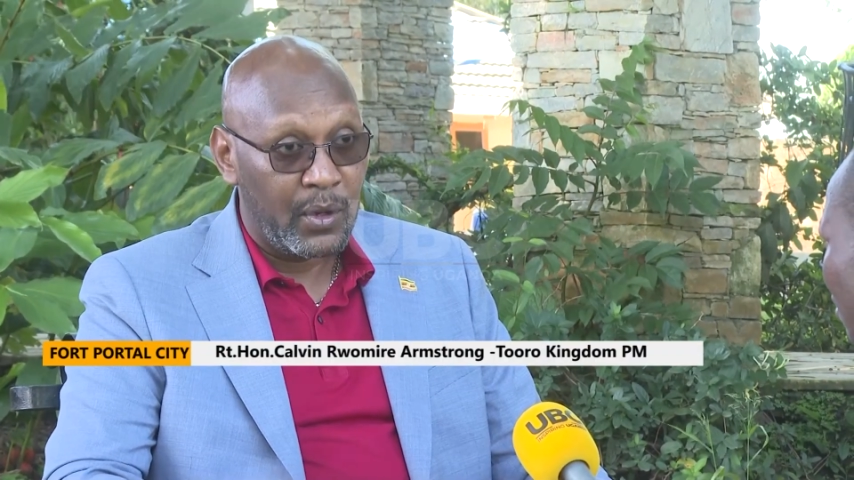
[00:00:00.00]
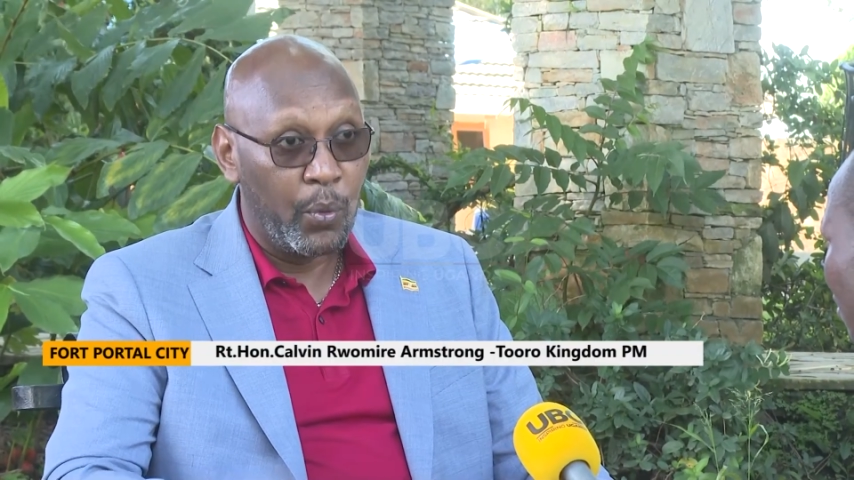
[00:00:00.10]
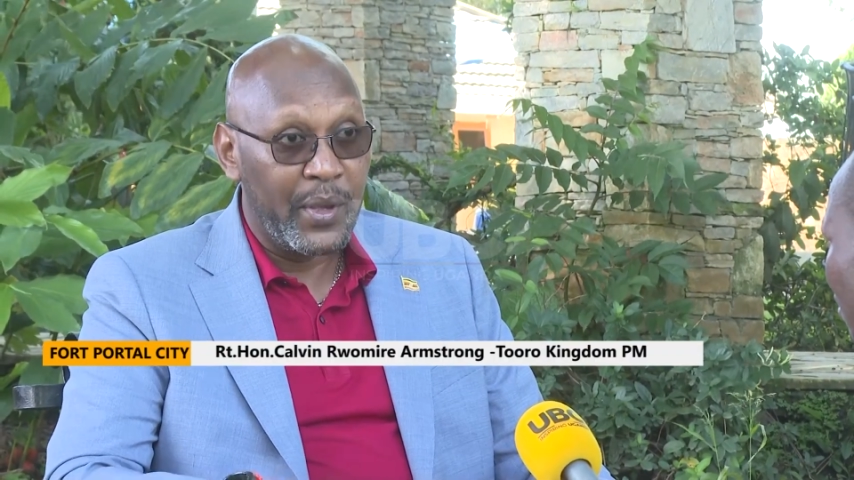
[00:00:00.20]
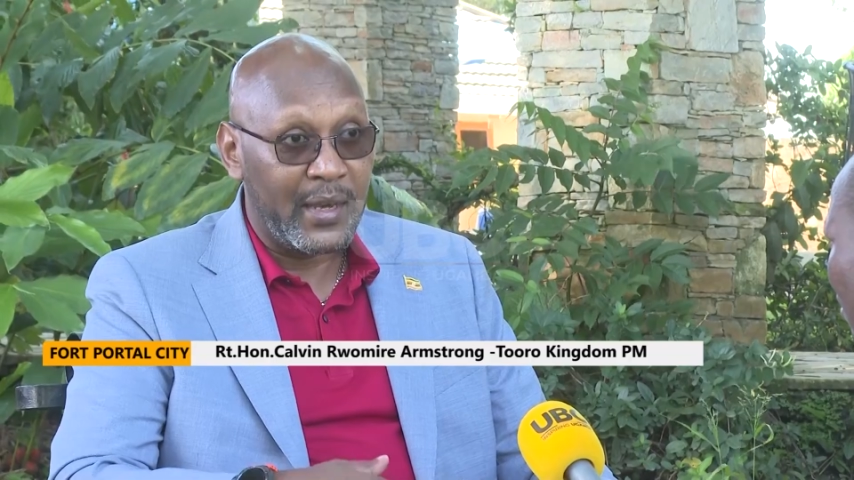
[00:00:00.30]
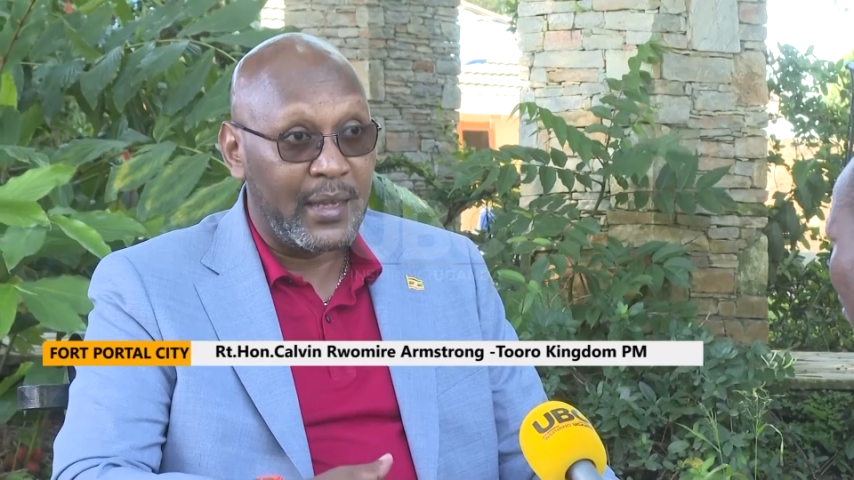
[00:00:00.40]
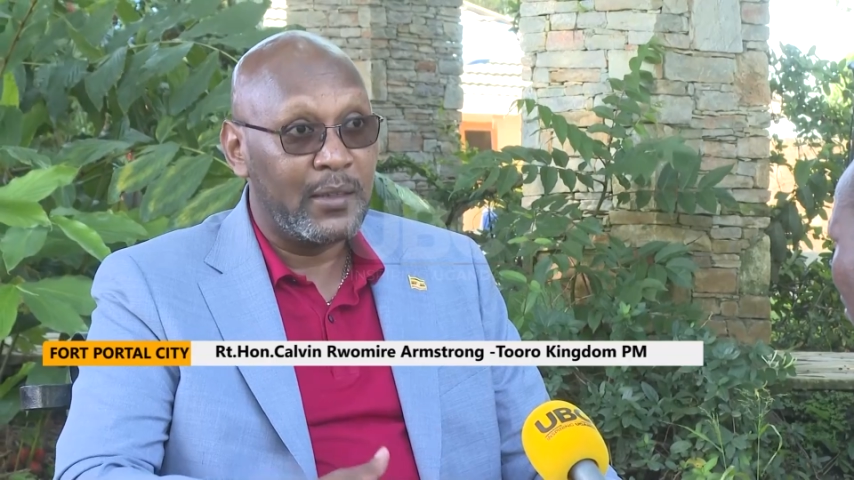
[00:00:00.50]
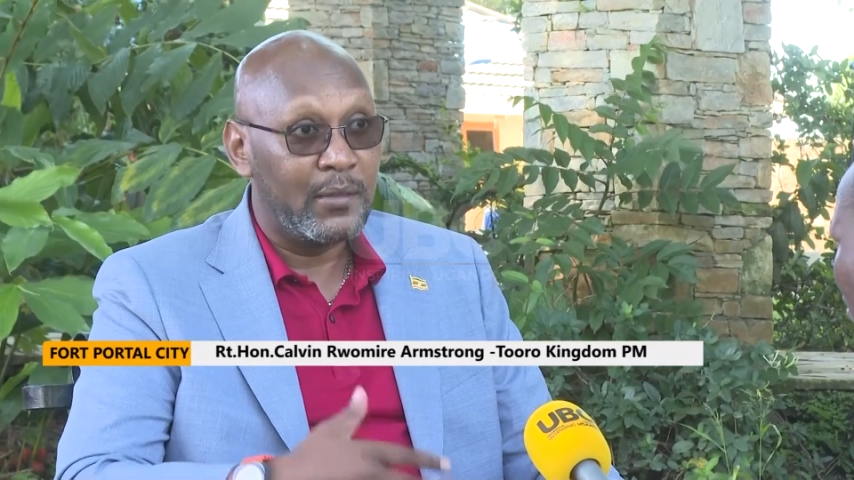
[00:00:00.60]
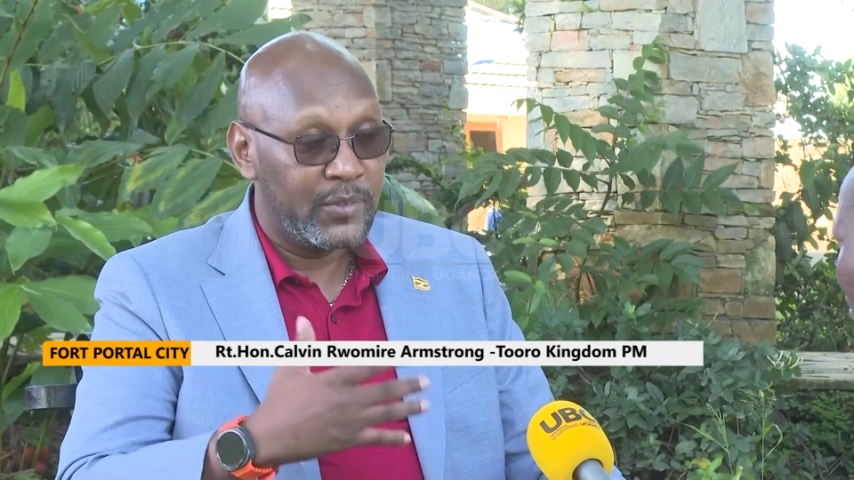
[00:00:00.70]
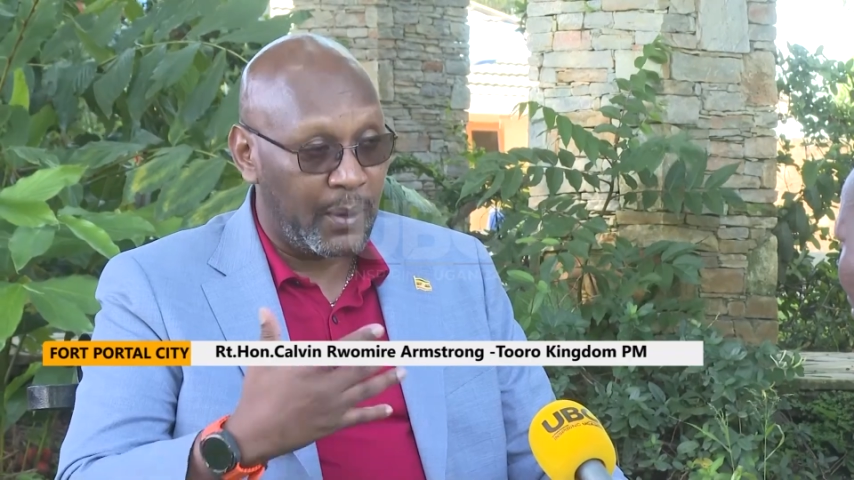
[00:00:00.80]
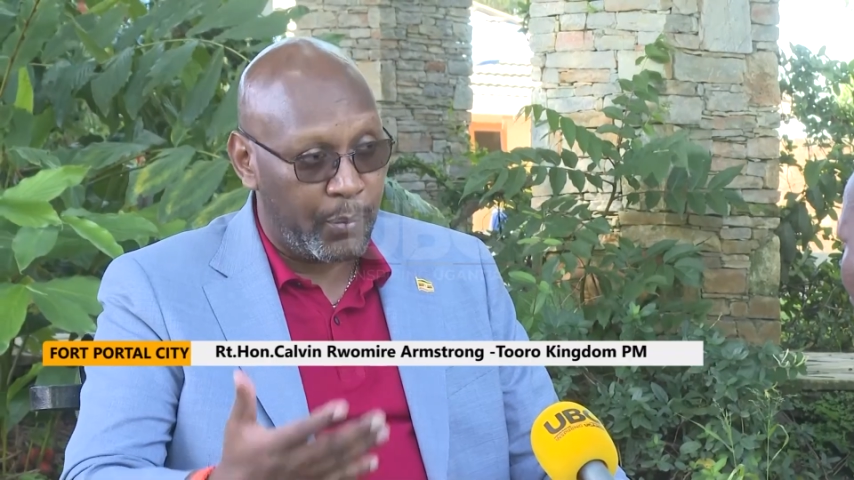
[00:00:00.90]
we can
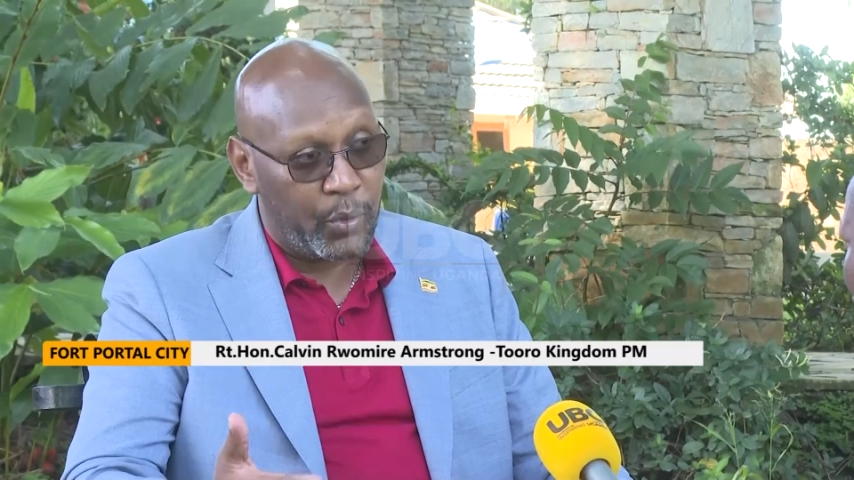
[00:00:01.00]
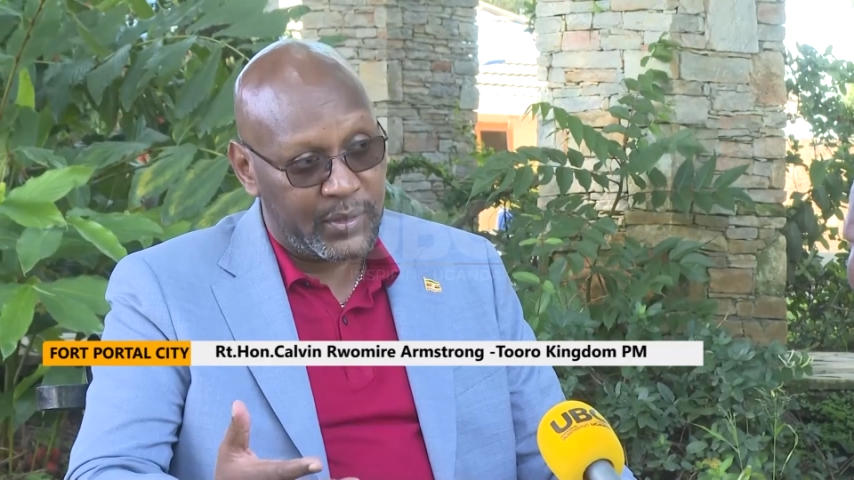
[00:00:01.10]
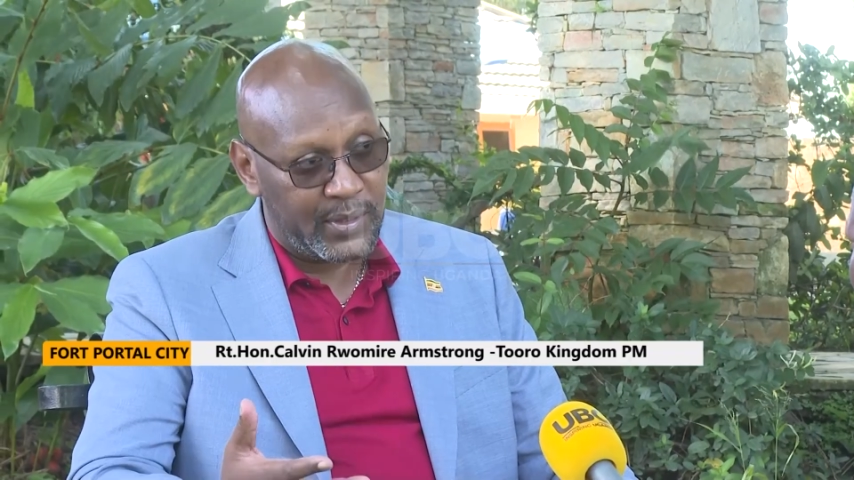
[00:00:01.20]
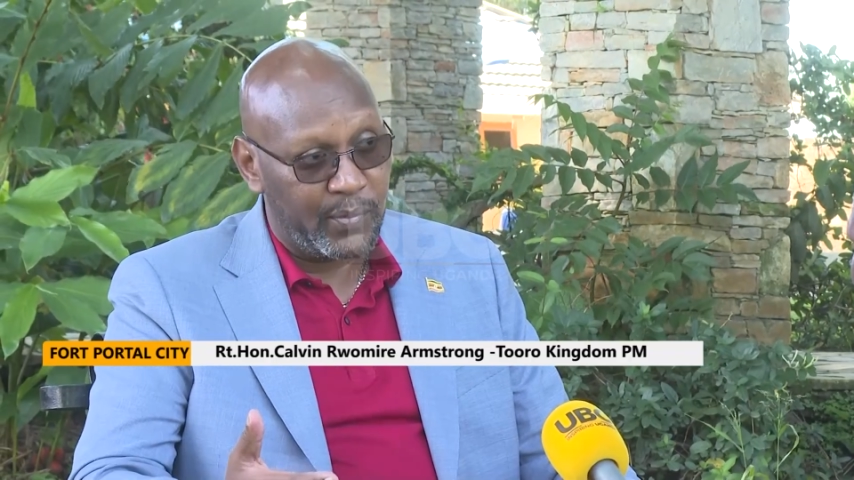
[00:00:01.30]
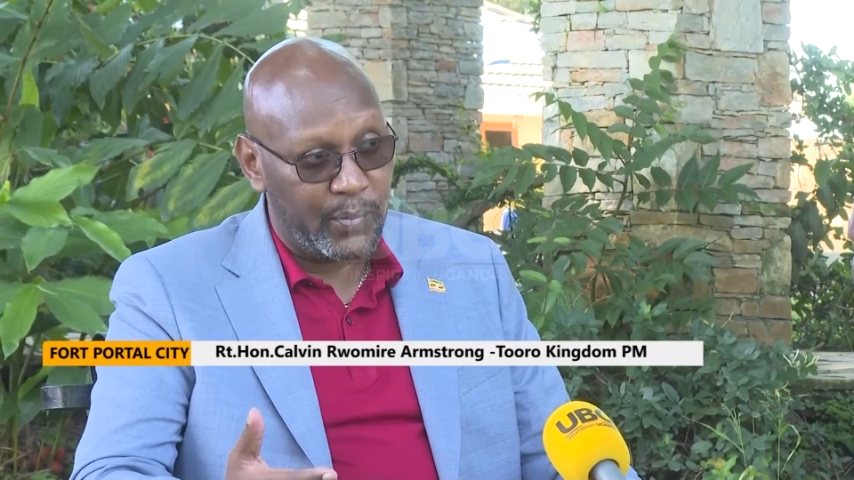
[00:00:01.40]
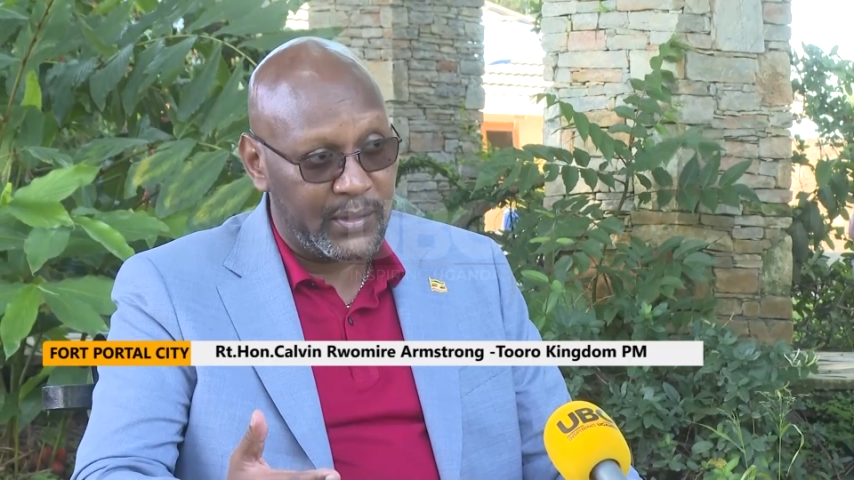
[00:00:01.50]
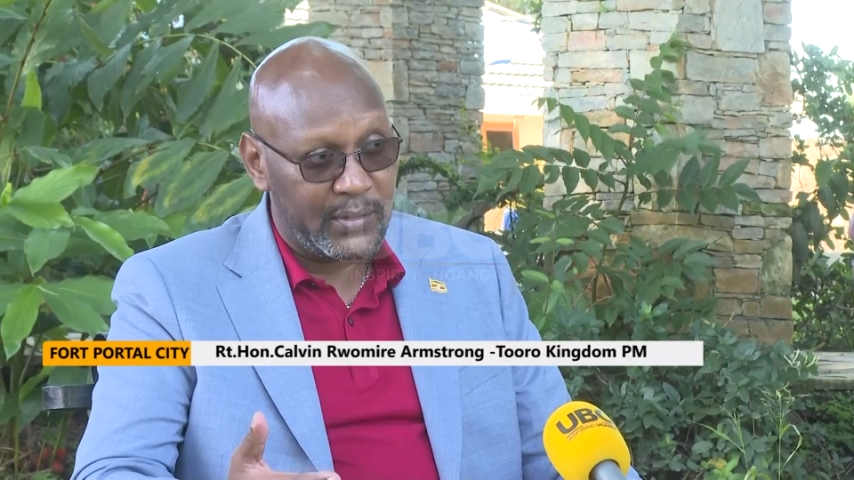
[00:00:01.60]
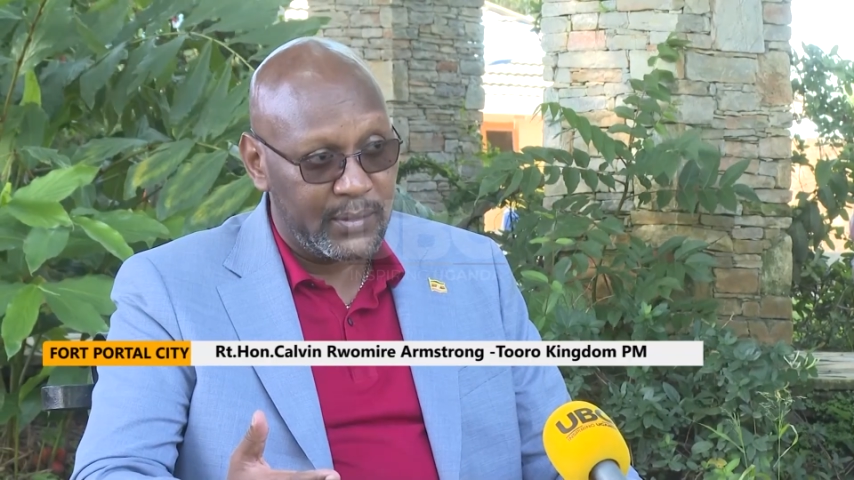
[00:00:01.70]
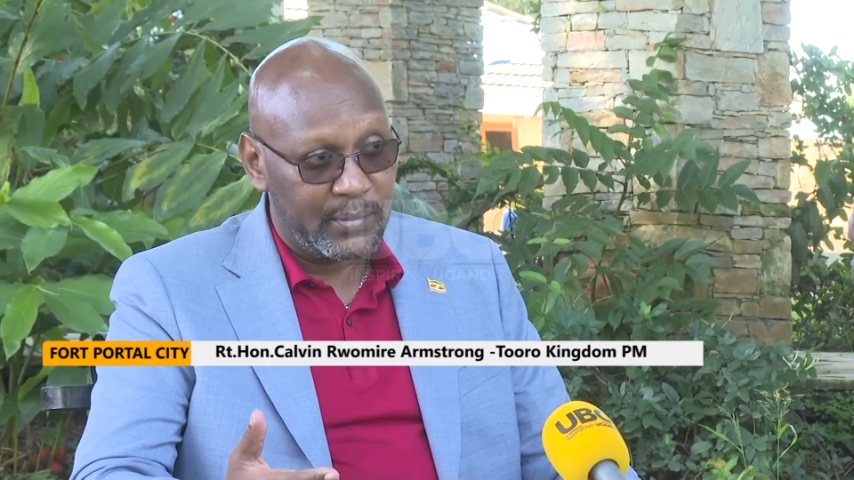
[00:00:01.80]
support government